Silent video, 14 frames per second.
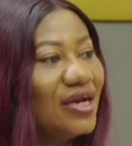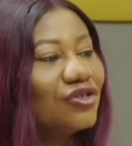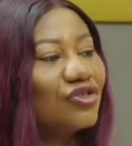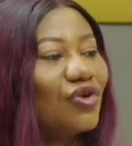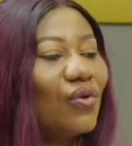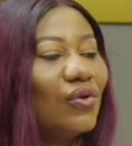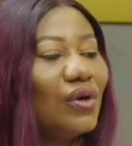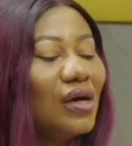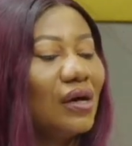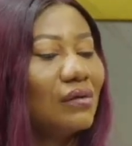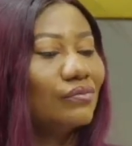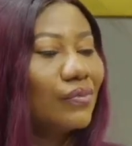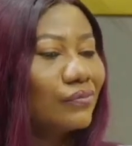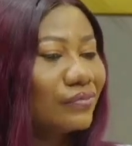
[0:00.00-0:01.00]
So
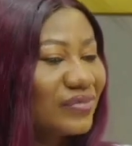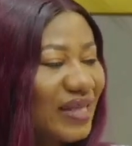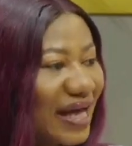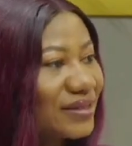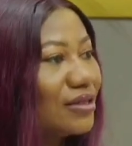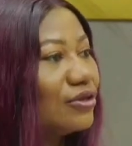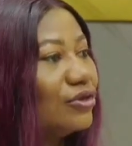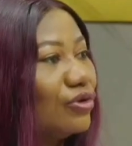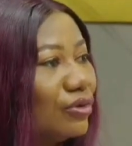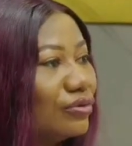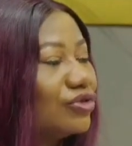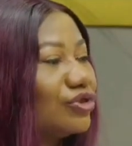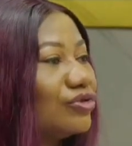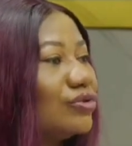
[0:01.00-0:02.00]
that
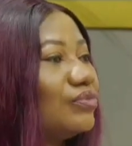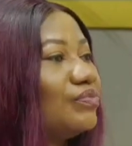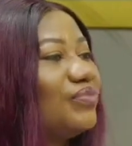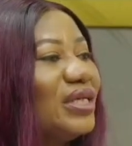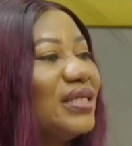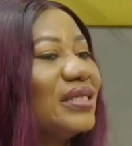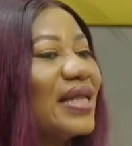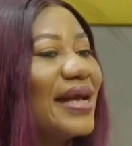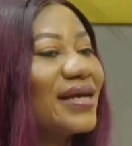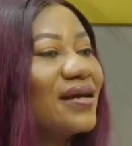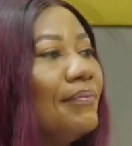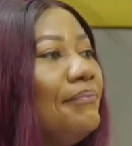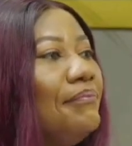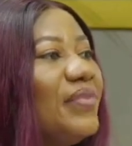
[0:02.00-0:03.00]
alone should be like
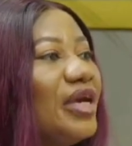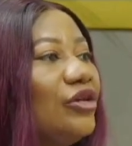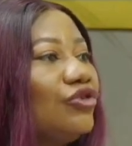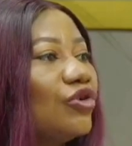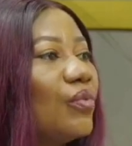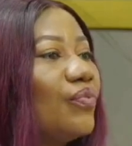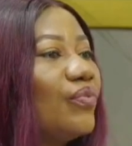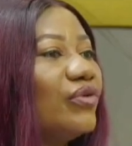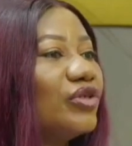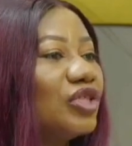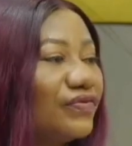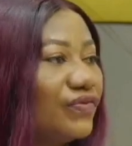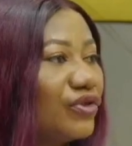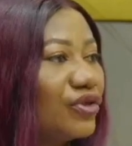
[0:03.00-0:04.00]
a major
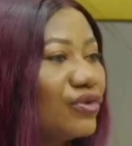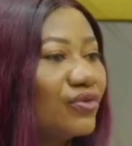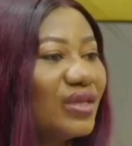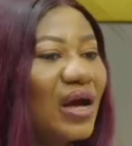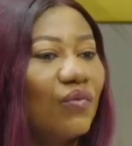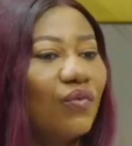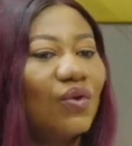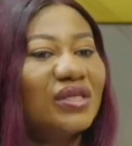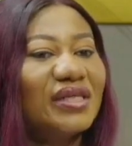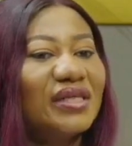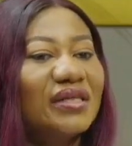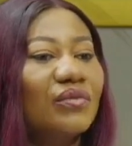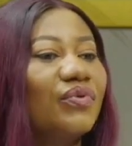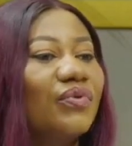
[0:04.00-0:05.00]
push for you. Now, what are
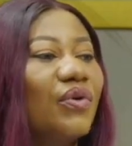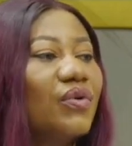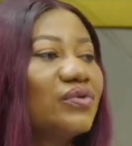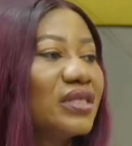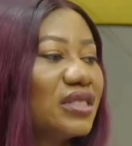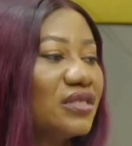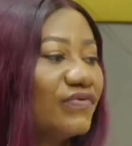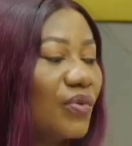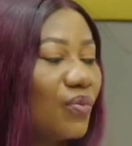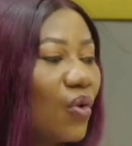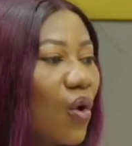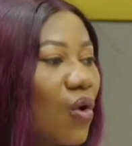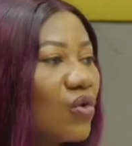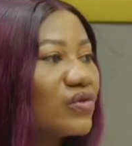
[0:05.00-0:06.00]
the process from
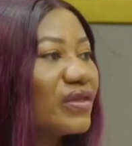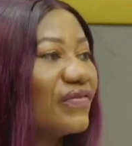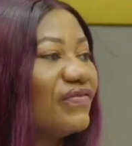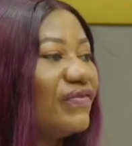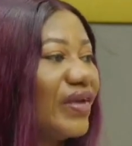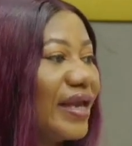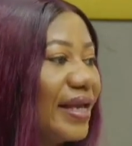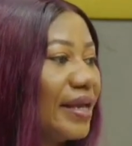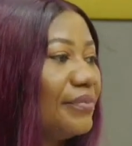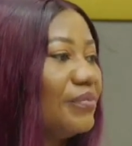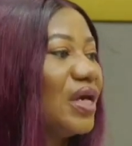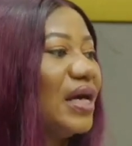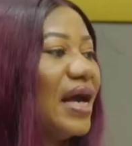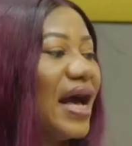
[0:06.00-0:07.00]
all the fame
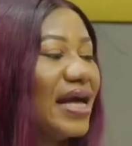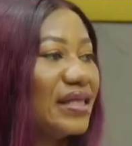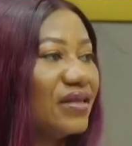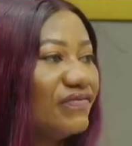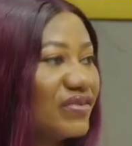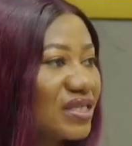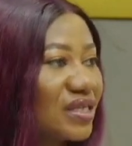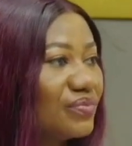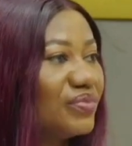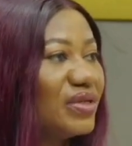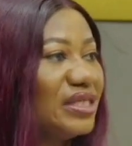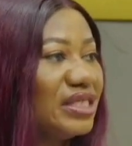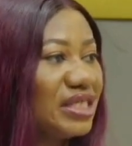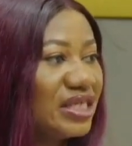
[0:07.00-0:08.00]
and the
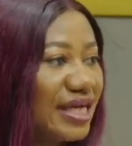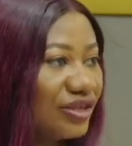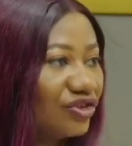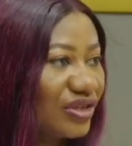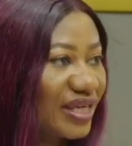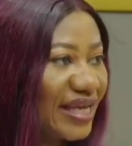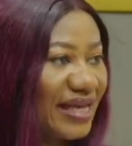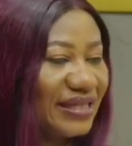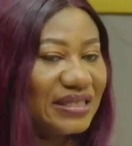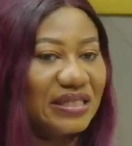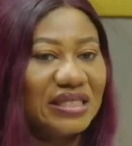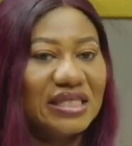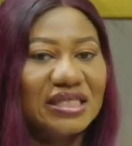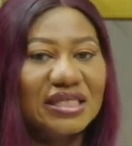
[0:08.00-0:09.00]
visibility that you're
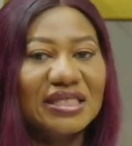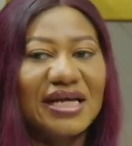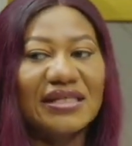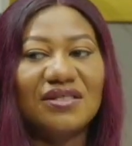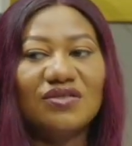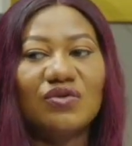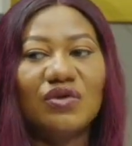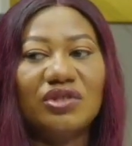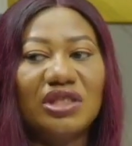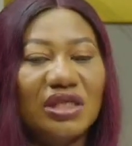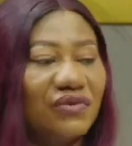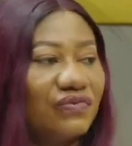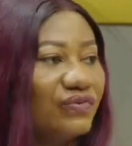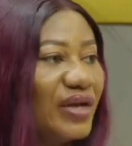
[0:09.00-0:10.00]
getting? Is it that it's not
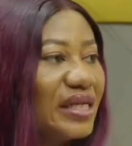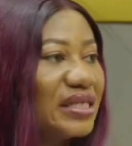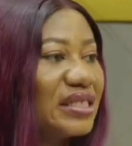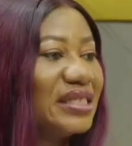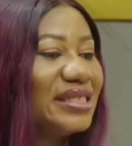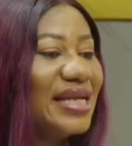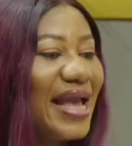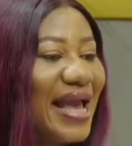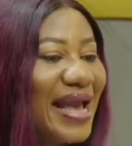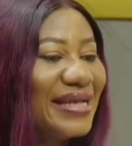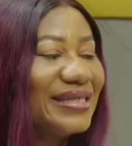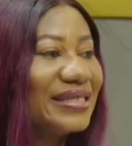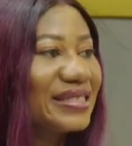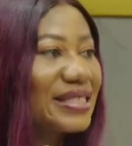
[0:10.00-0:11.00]
generating
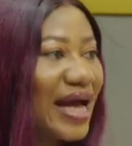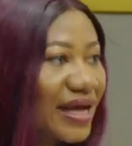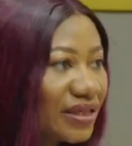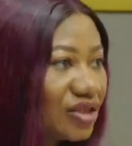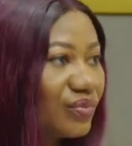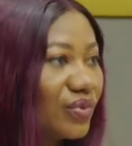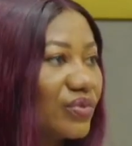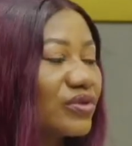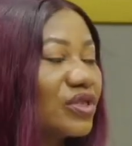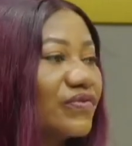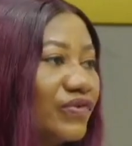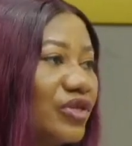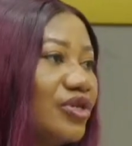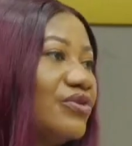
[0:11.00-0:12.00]
any tangibles
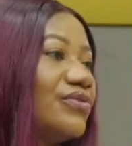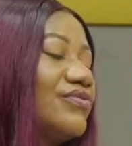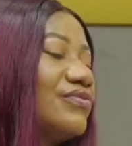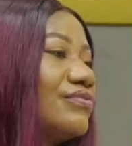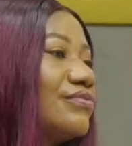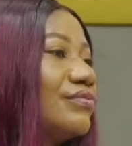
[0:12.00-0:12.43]
for you?